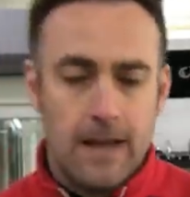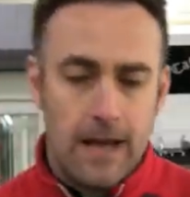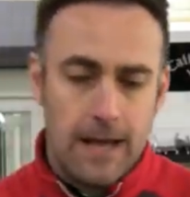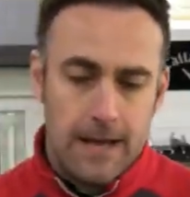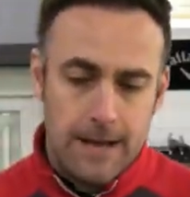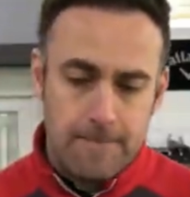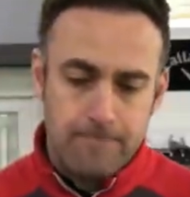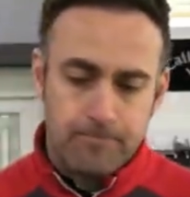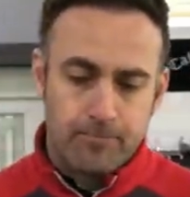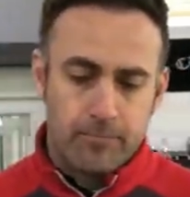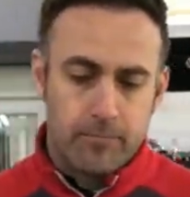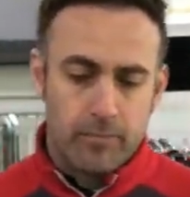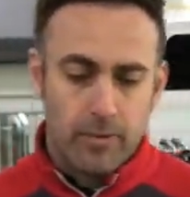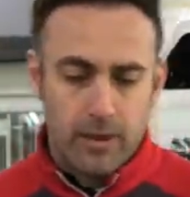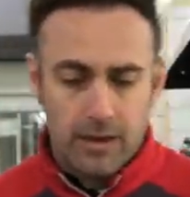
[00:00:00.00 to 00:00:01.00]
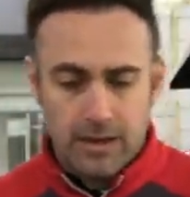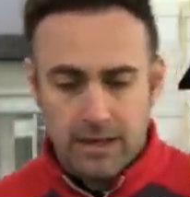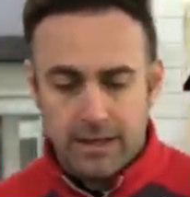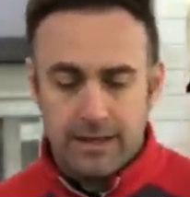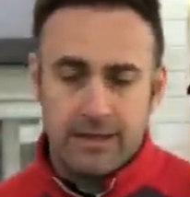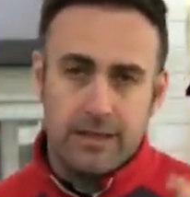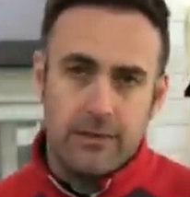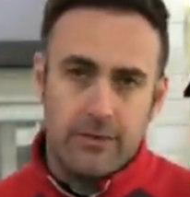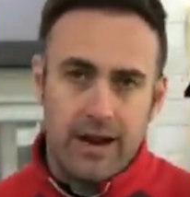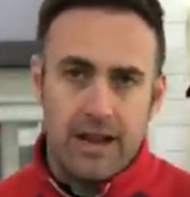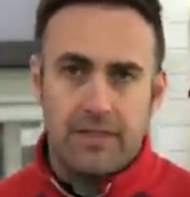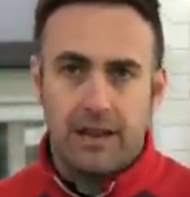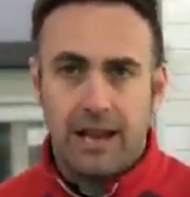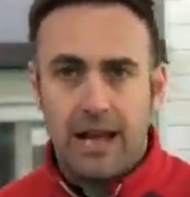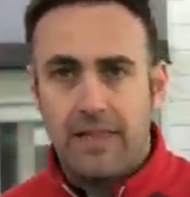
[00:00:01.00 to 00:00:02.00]
Um, you
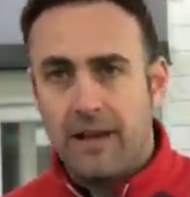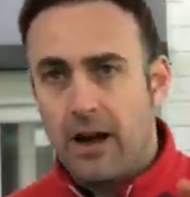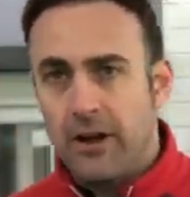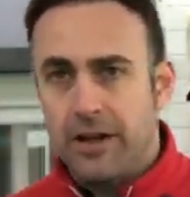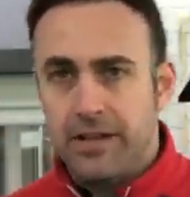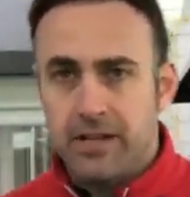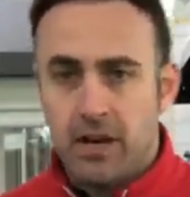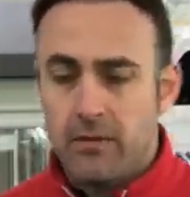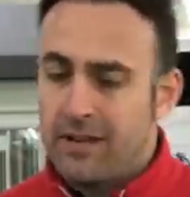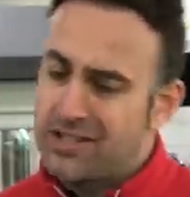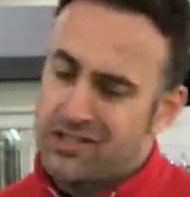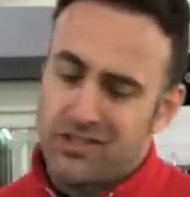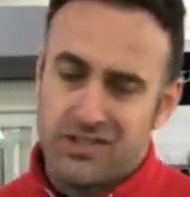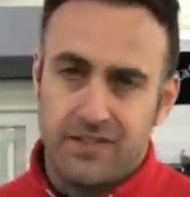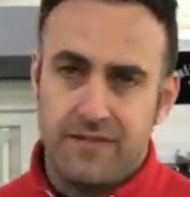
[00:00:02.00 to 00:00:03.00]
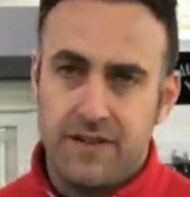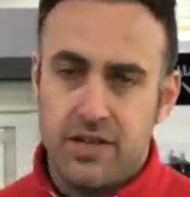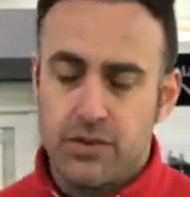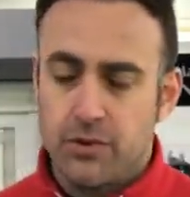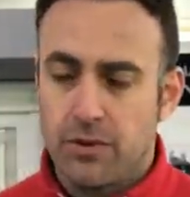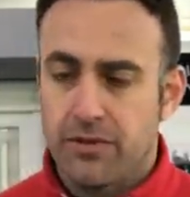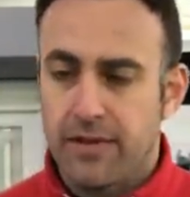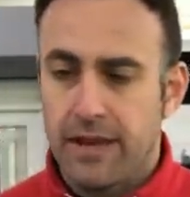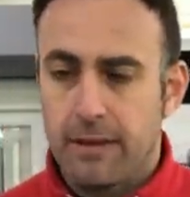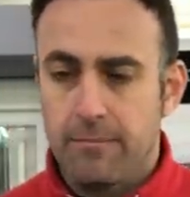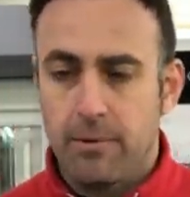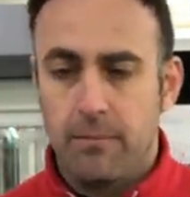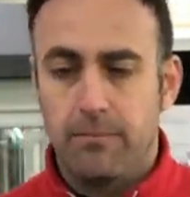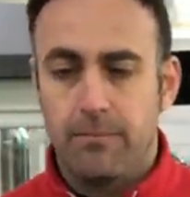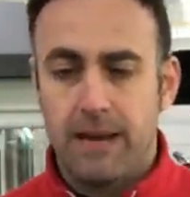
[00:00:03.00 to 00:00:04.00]
either like that or you don't. That's just a visual thing.
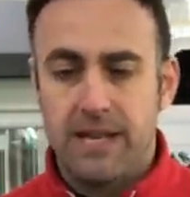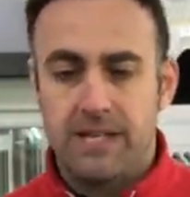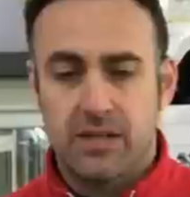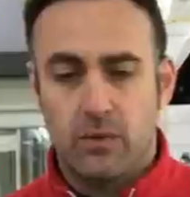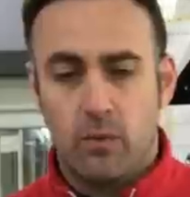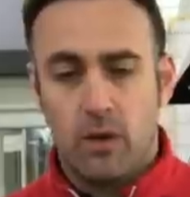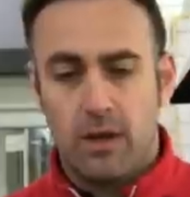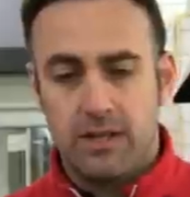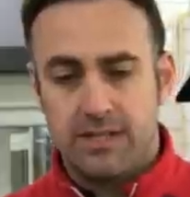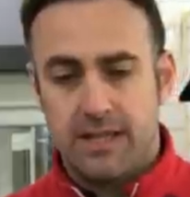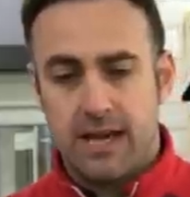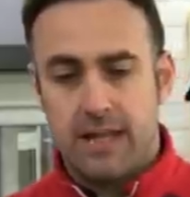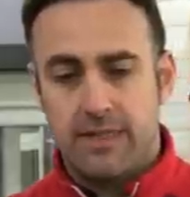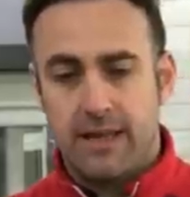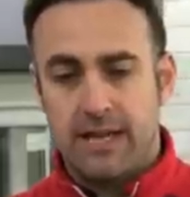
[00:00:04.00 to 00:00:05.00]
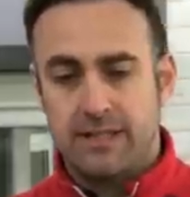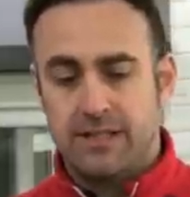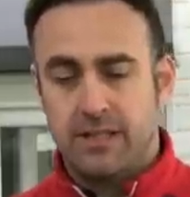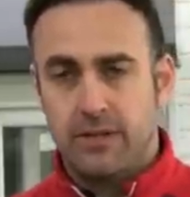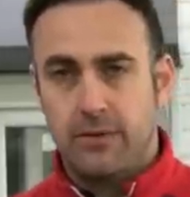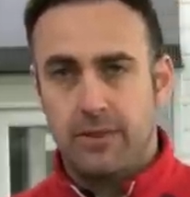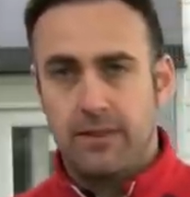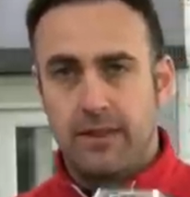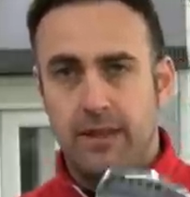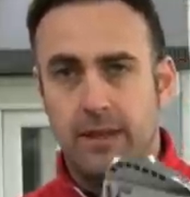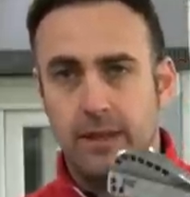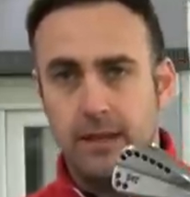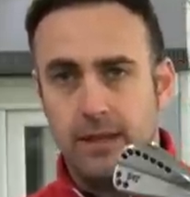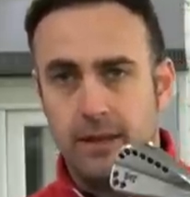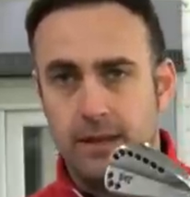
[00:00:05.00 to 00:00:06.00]
But basically, what is that? That's doing
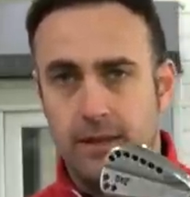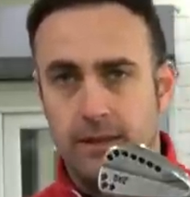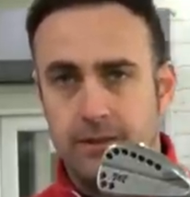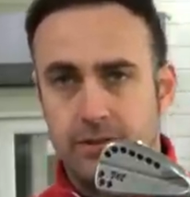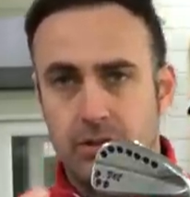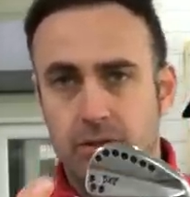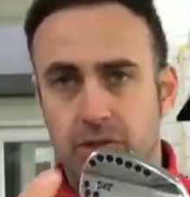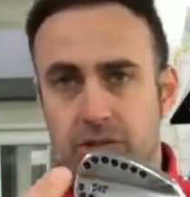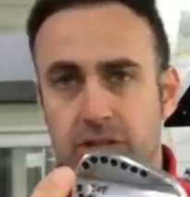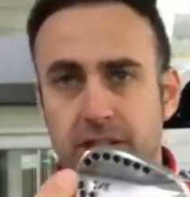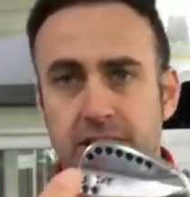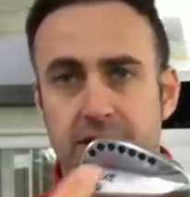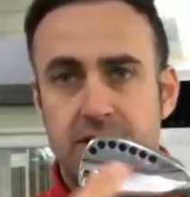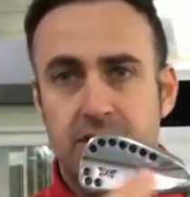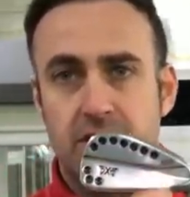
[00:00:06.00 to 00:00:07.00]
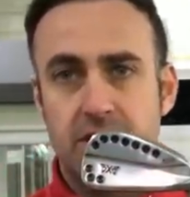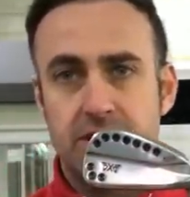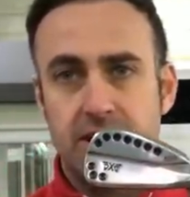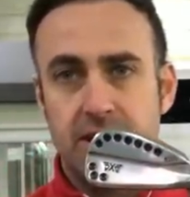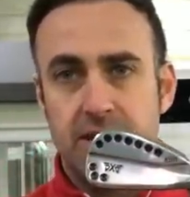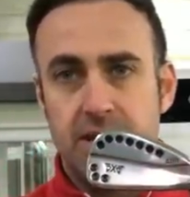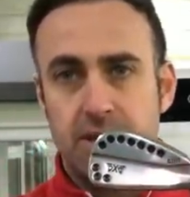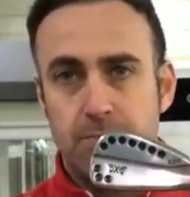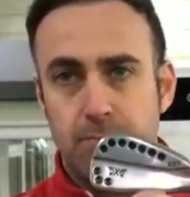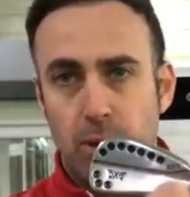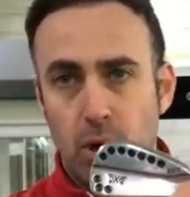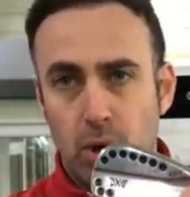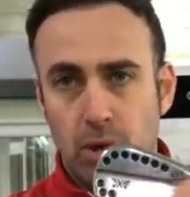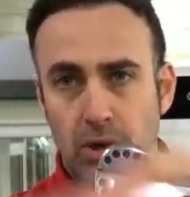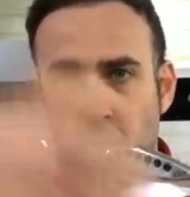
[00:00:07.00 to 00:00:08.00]
the, the tungsten inserts here is
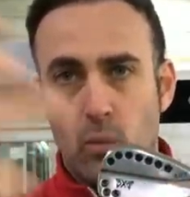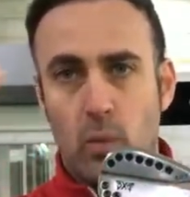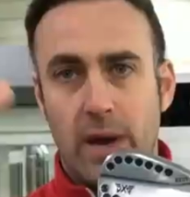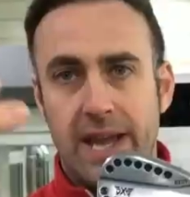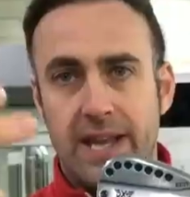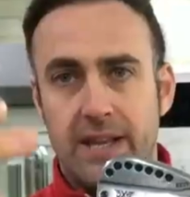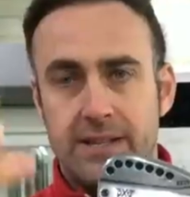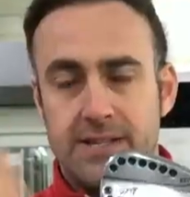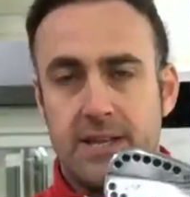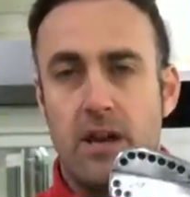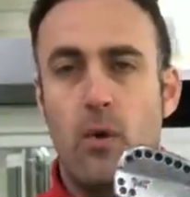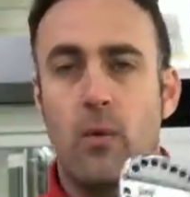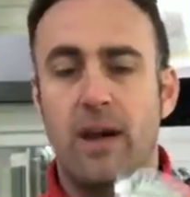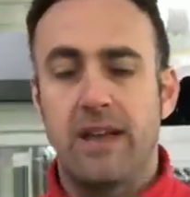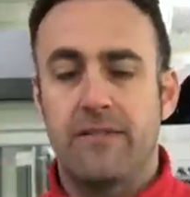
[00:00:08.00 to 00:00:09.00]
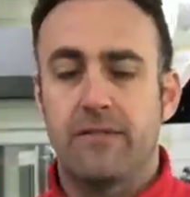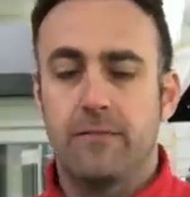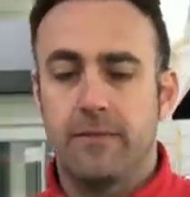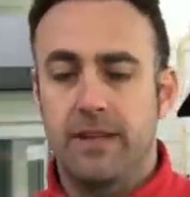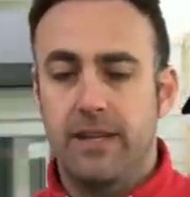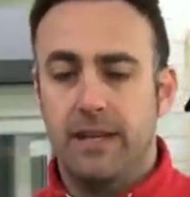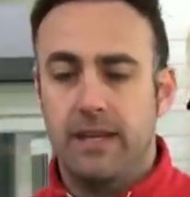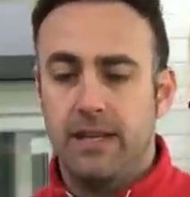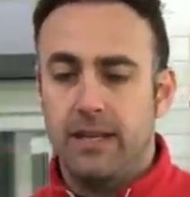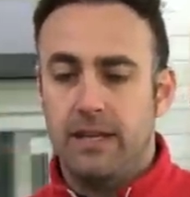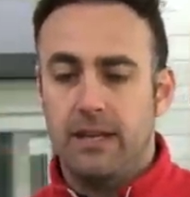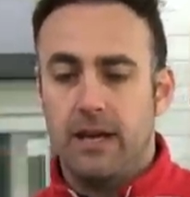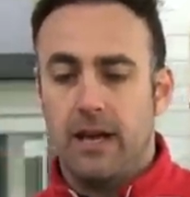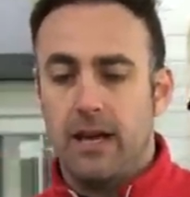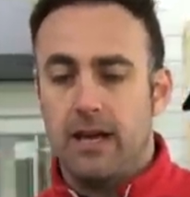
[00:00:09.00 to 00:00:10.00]
pulling weight away from the
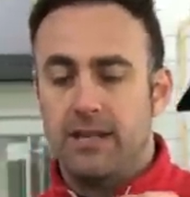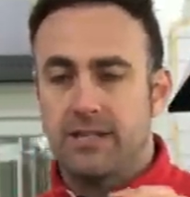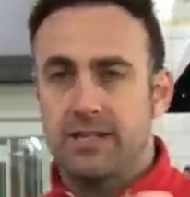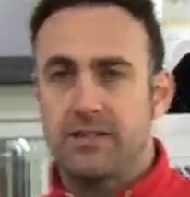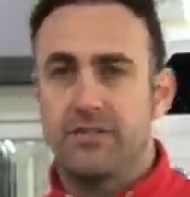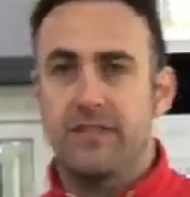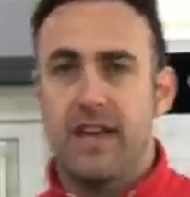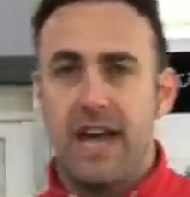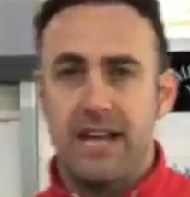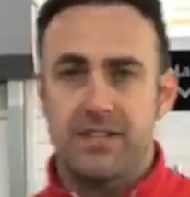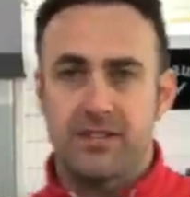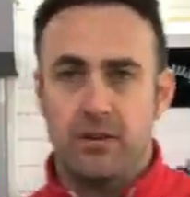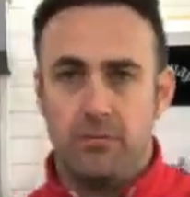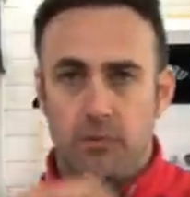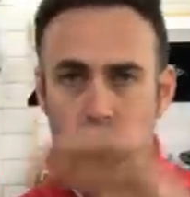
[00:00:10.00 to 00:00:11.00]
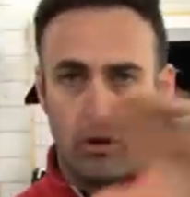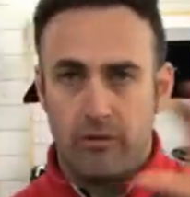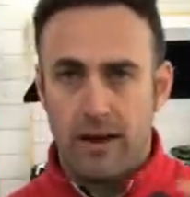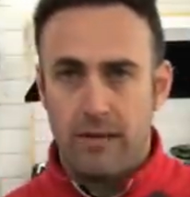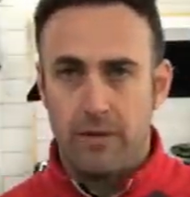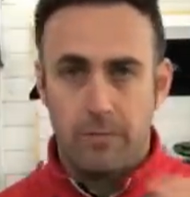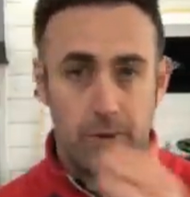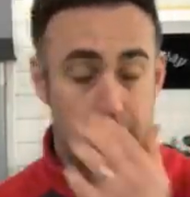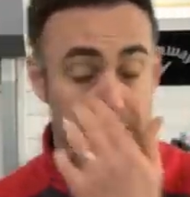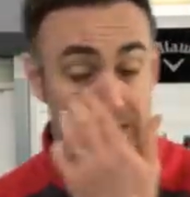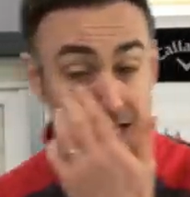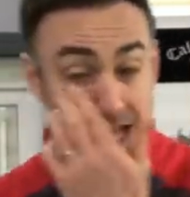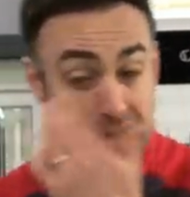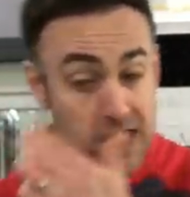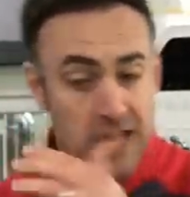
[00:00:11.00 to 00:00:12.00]
uh, centre of the head, so more around the
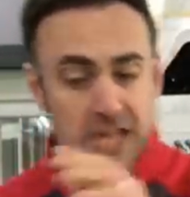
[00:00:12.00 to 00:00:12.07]
perimeter.